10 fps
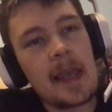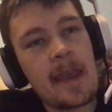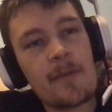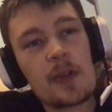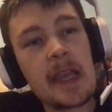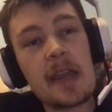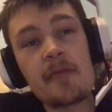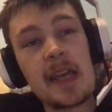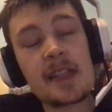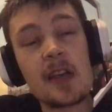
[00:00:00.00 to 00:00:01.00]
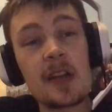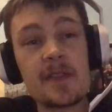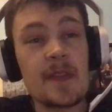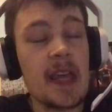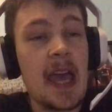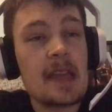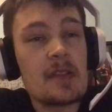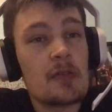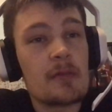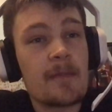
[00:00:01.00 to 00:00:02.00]
we're getting red cards for that,
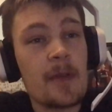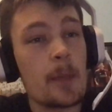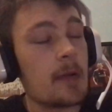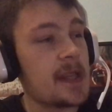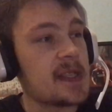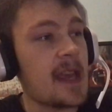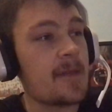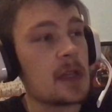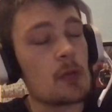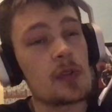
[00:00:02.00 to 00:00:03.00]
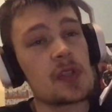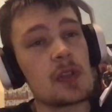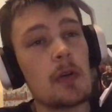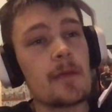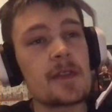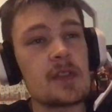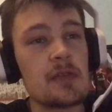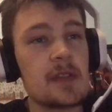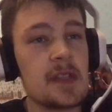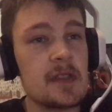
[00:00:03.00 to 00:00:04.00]
you know, football is definitely going soft, so
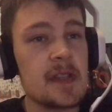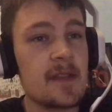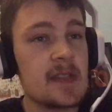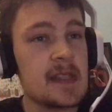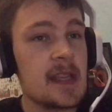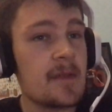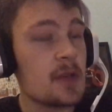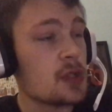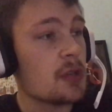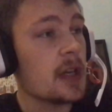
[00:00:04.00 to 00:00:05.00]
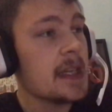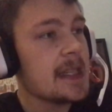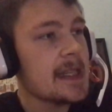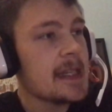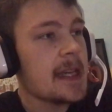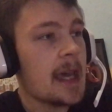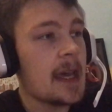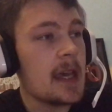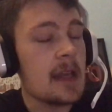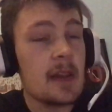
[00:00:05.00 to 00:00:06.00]
you'd have to say for sure.
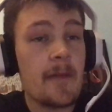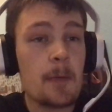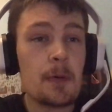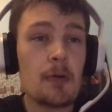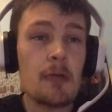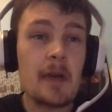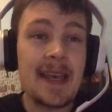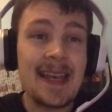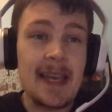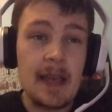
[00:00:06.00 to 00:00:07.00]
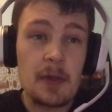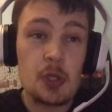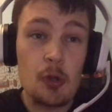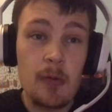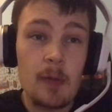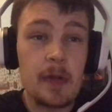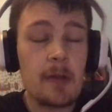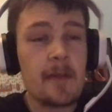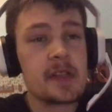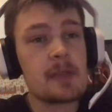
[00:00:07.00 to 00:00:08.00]
Liverpool, 2-1 win
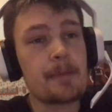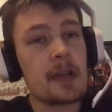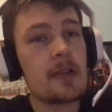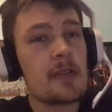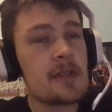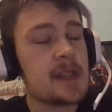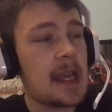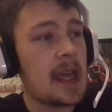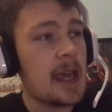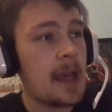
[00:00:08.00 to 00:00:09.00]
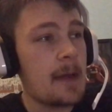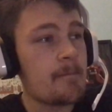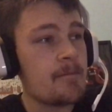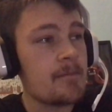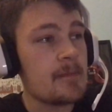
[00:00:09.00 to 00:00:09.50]
over Spurs. Very,